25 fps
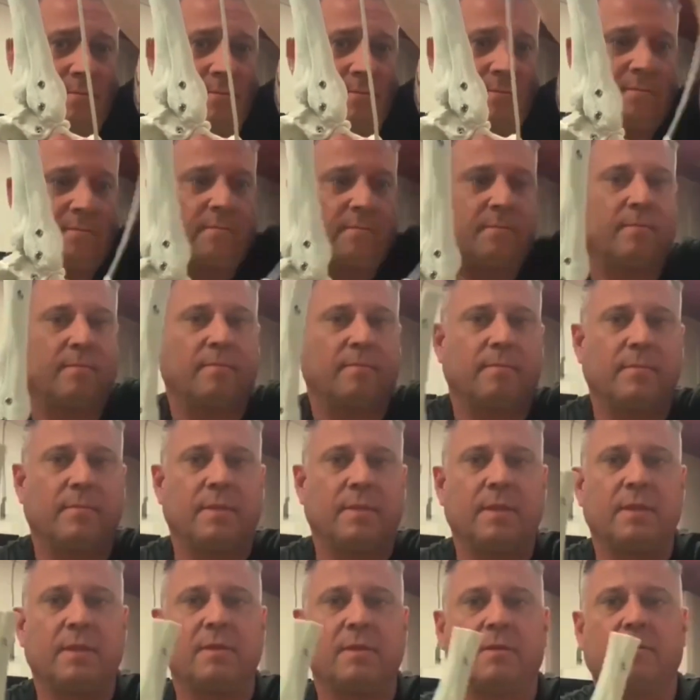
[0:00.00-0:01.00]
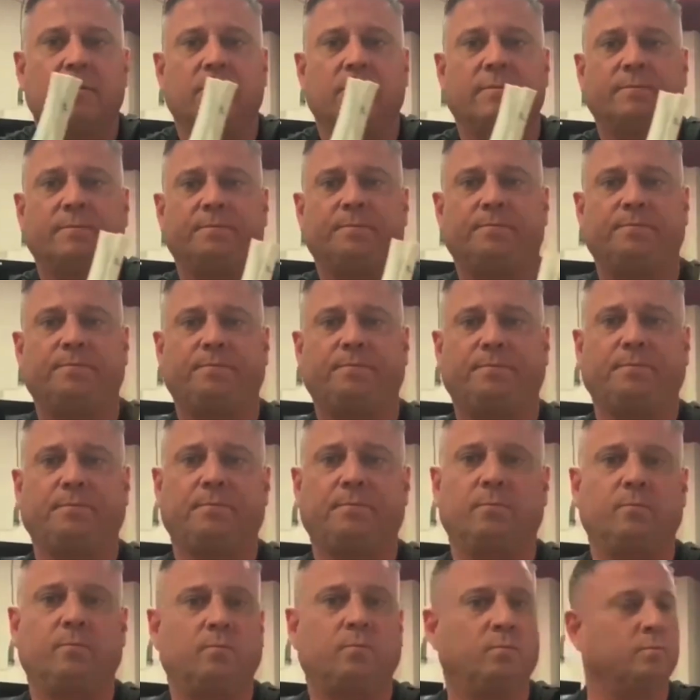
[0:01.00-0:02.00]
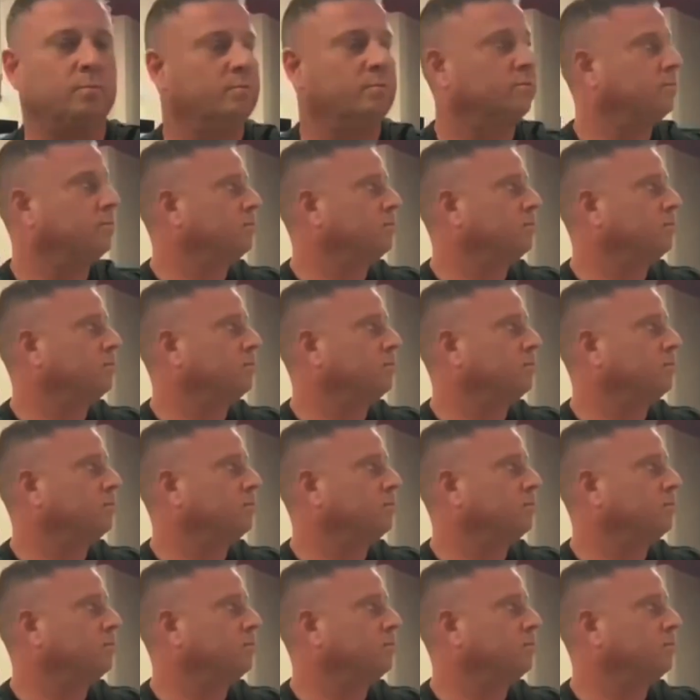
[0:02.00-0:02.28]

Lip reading: The person shown says nothing.